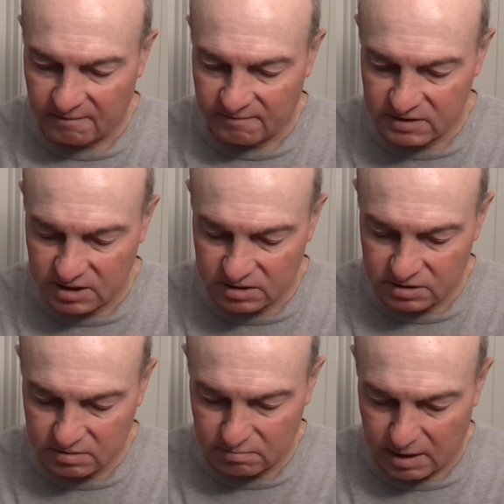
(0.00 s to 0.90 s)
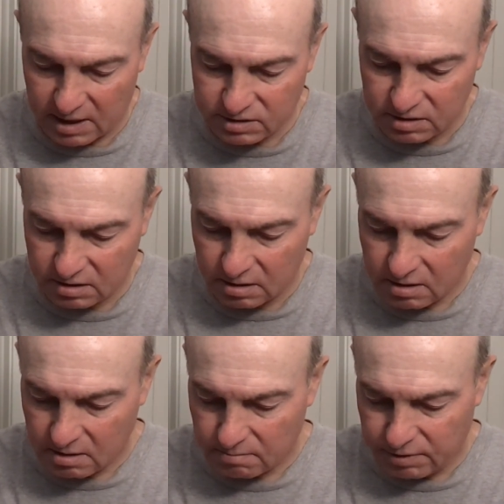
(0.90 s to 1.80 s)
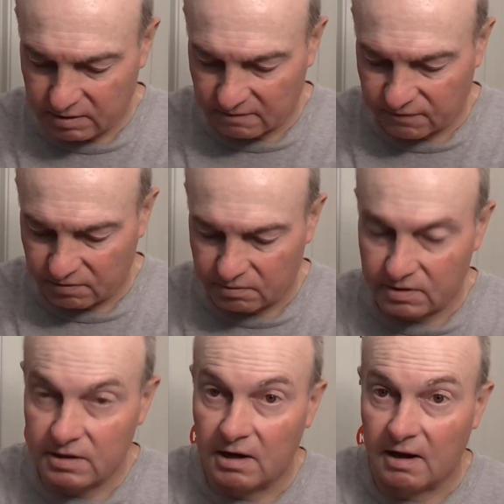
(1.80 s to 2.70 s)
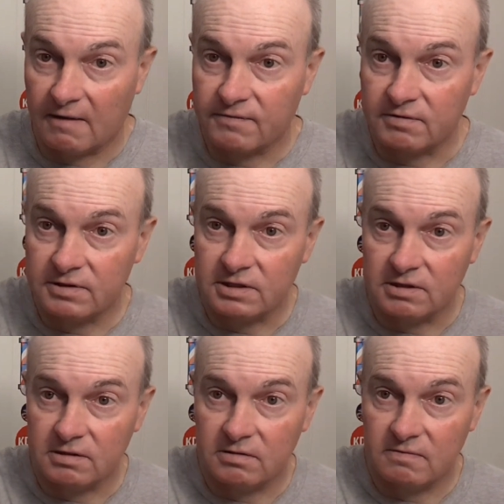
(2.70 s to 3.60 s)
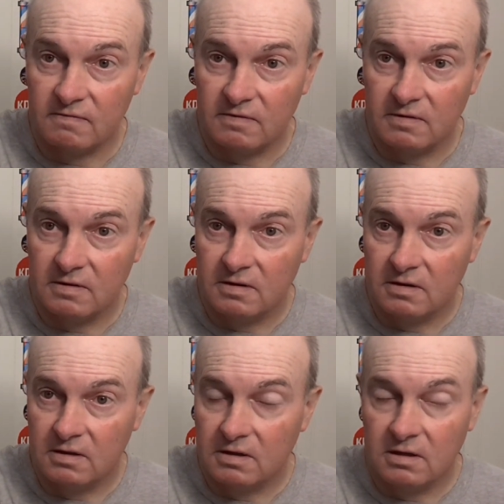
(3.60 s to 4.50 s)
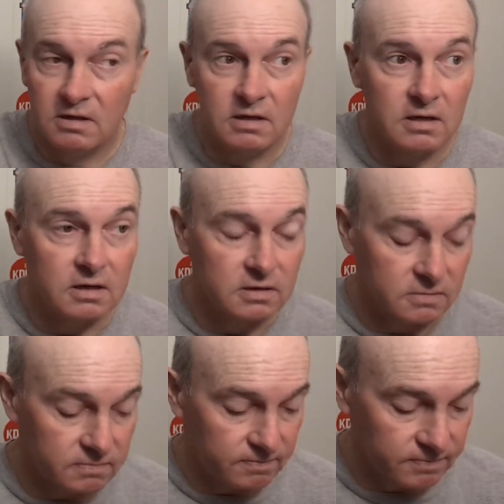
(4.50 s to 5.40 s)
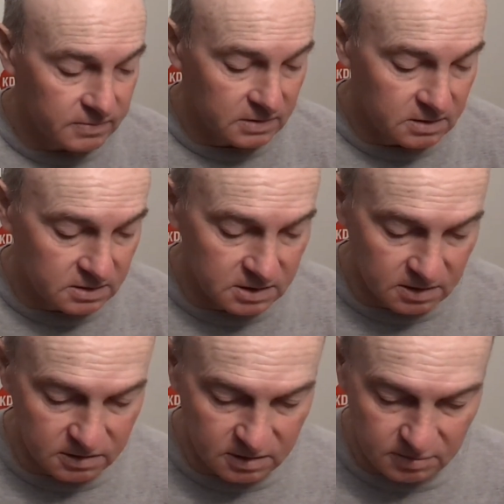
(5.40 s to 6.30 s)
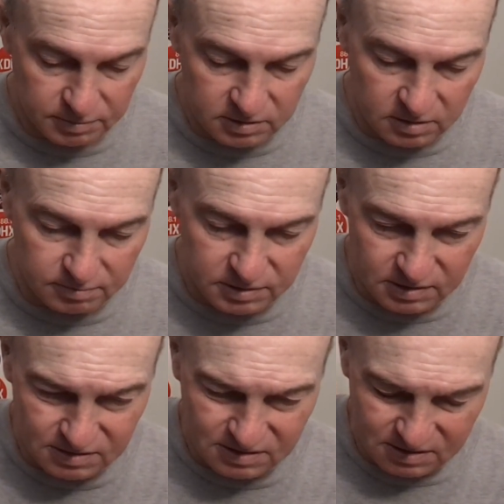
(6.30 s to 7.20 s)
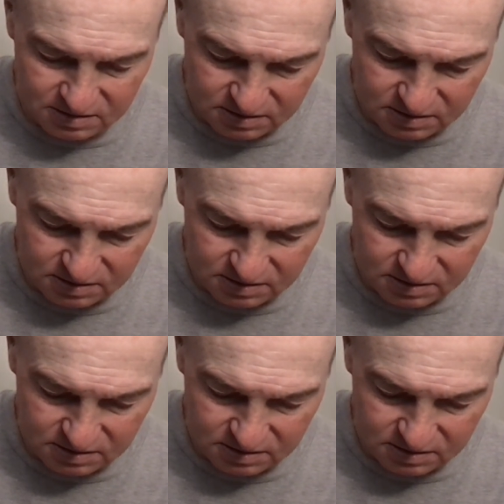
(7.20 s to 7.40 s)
the Denton Majik Pink Floyd aftershave. And shake that up a little bit.